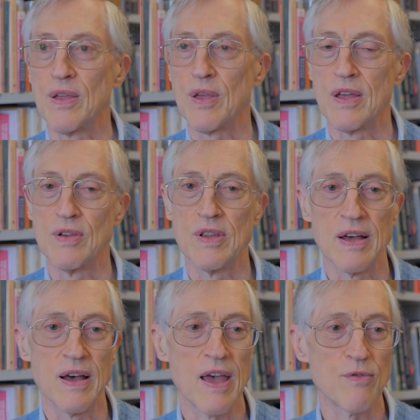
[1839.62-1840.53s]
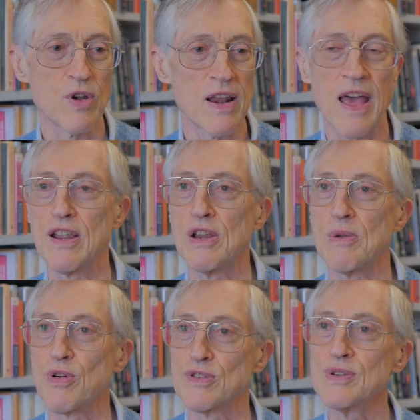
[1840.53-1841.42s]
And I have not had it
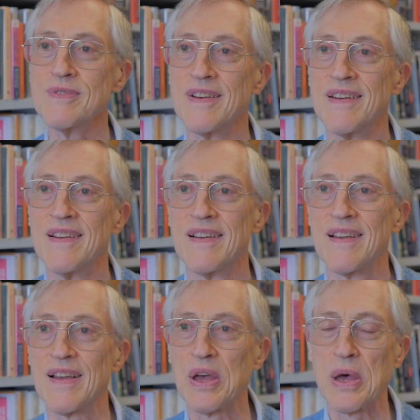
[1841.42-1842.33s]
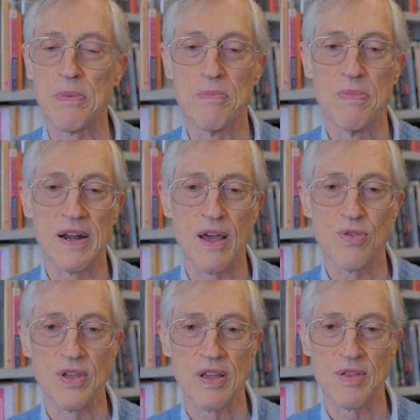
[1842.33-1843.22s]
in person, but I
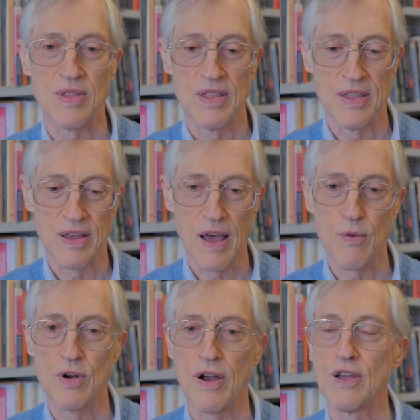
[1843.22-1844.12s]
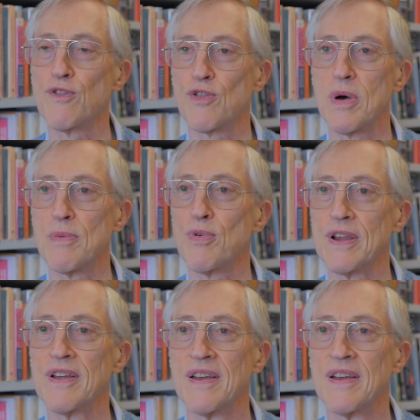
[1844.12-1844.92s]
think I would argue for my point.